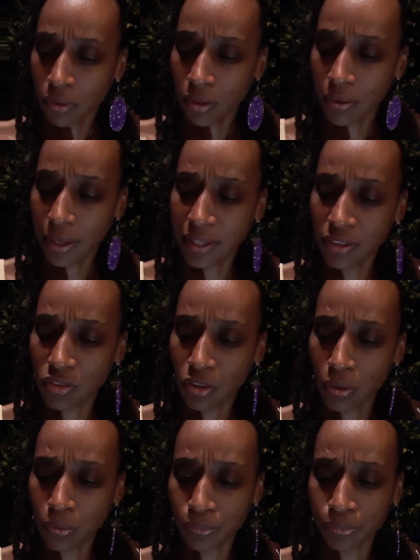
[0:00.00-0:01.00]
right?
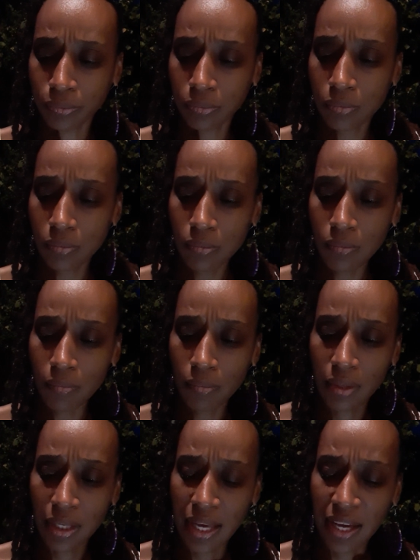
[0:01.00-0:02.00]
So
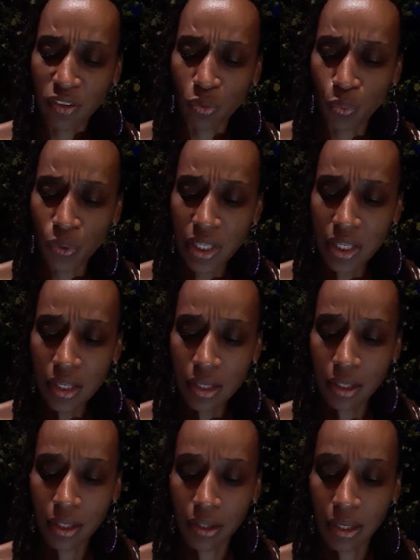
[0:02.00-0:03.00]
as we
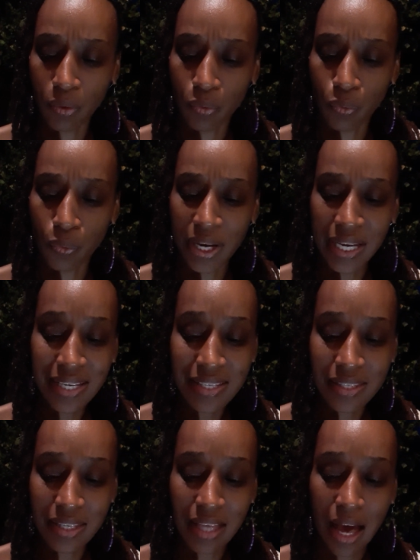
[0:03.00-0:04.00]

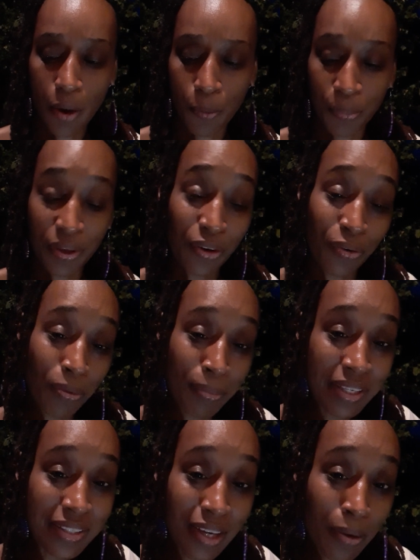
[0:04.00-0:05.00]
raise our
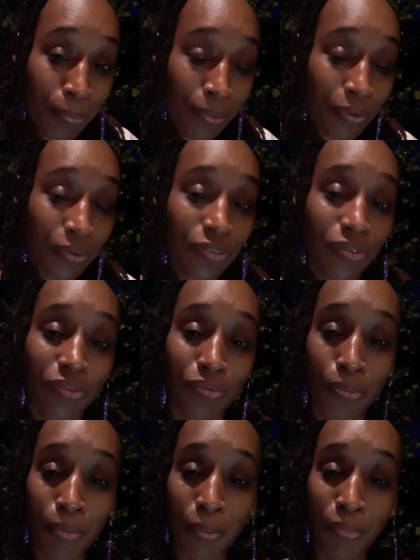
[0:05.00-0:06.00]
pyramid temples,
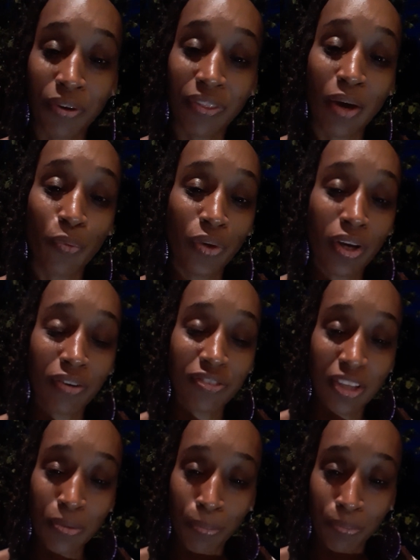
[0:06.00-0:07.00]
remembering that we are
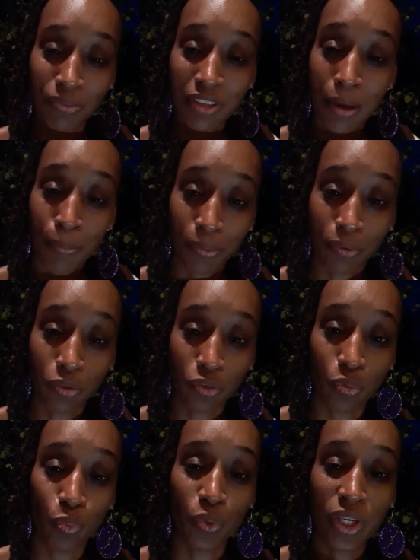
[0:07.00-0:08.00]
temples,
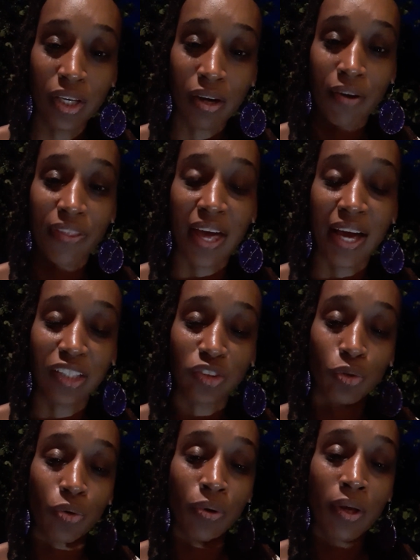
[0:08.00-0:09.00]
we are the
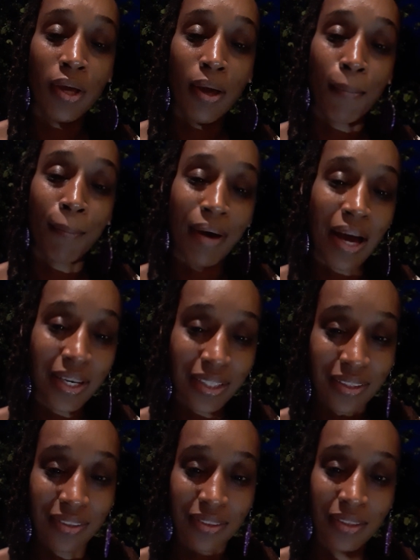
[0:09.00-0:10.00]
actual
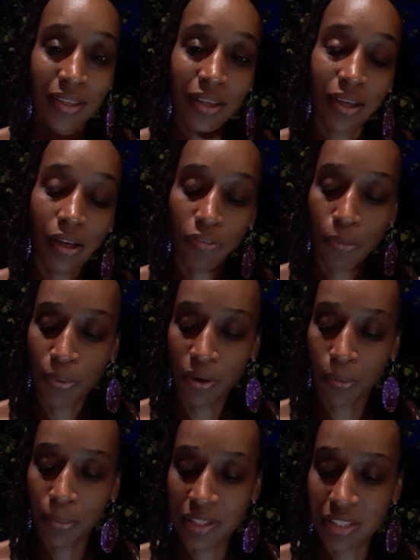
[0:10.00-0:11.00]
bodies of the
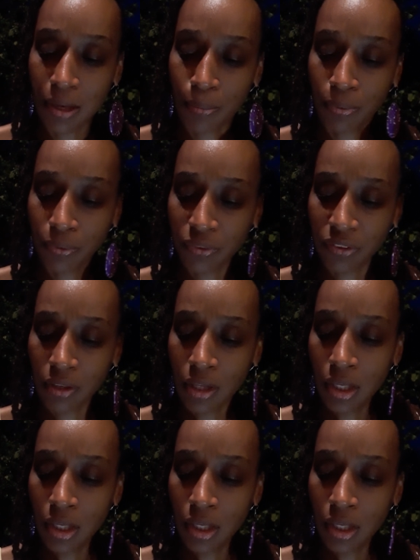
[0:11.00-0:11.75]
pyramid temples.